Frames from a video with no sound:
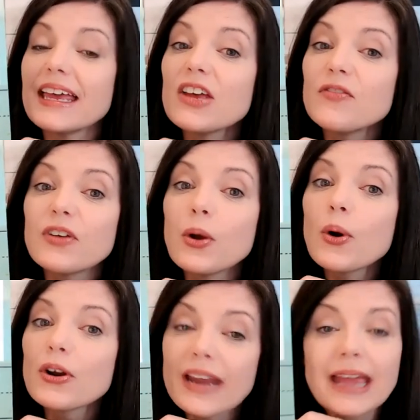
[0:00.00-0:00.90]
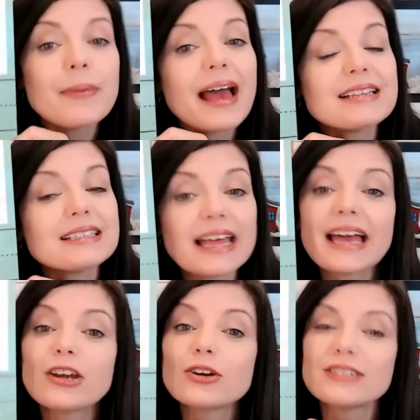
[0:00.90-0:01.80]
If your name has
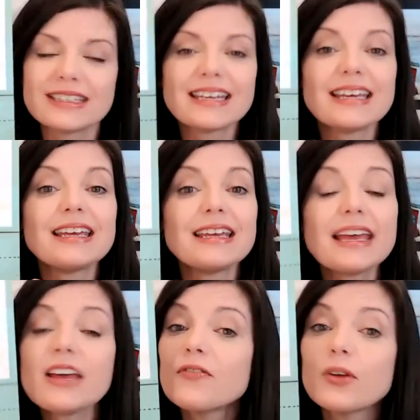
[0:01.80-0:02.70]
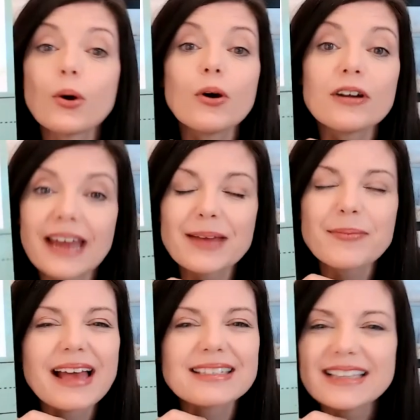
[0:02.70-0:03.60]
letter Z, if your
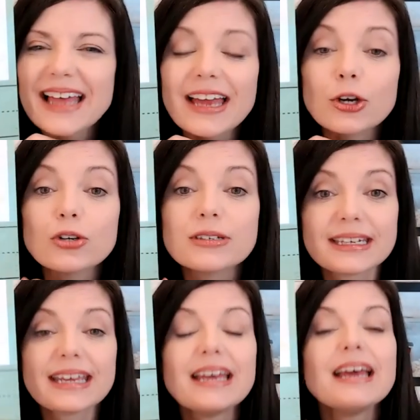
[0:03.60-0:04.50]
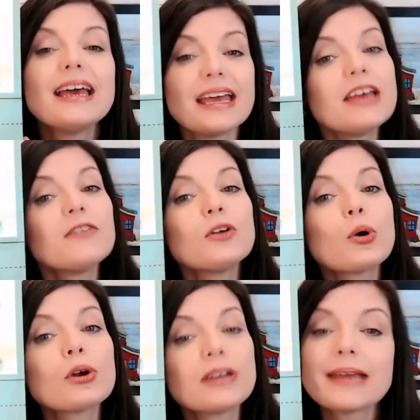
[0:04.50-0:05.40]
name has letter Z, if
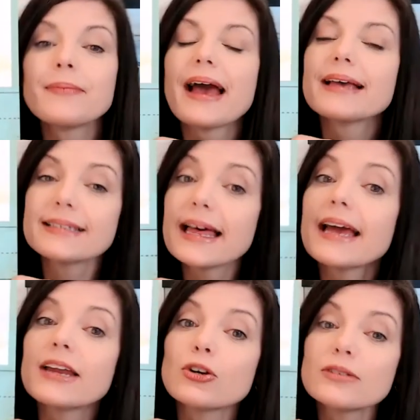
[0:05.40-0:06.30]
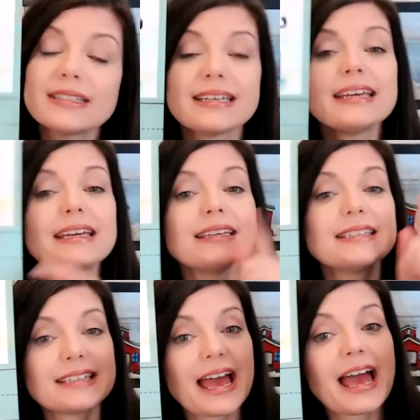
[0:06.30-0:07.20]
your name has letter Z,
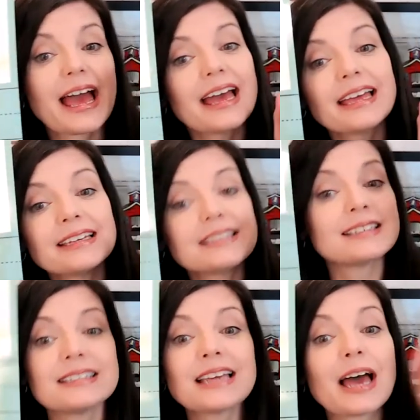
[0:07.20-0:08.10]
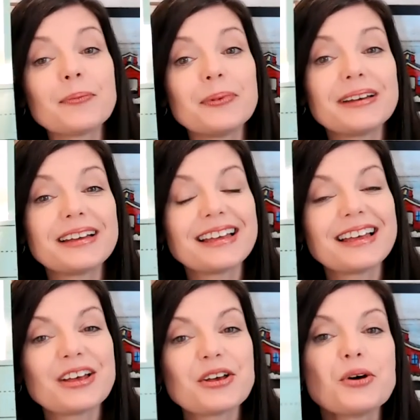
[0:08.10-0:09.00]
stand up.
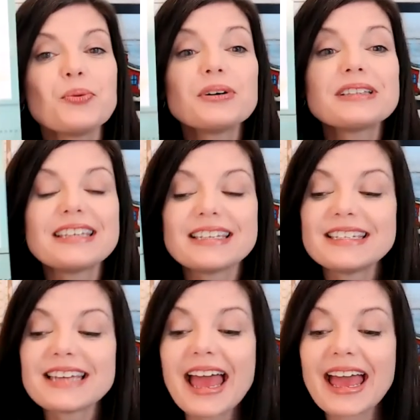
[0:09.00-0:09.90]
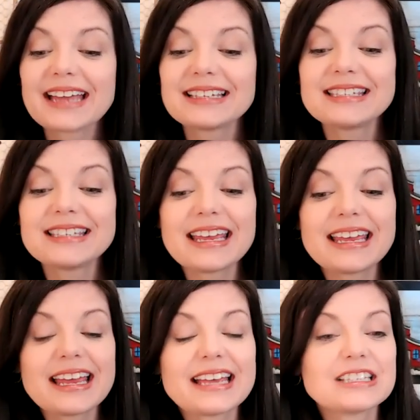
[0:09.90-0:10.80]
Well, today
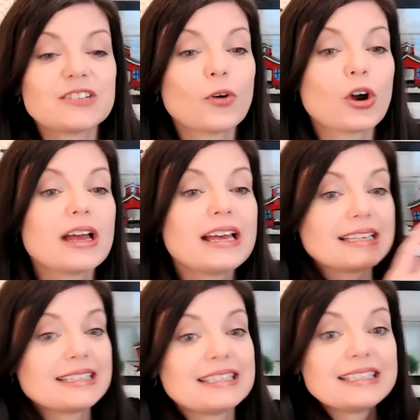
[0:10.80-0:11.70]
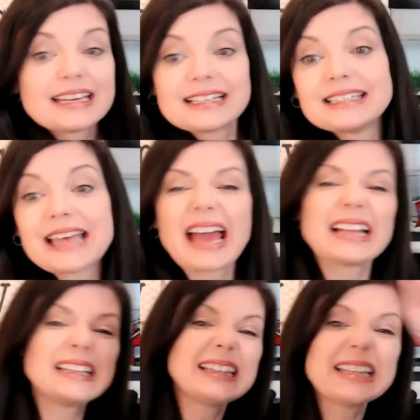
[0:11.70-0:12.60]
Z is for
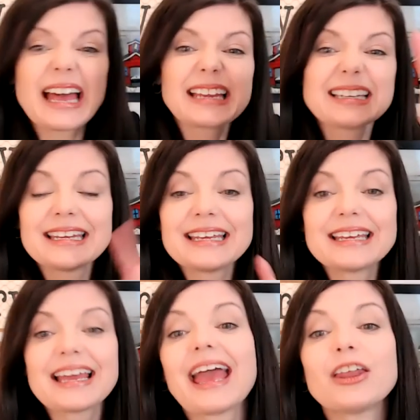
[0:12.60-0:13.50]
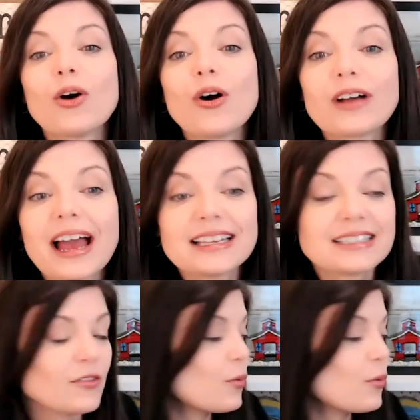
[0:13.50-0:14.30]
zigzag, lightning, and all kinds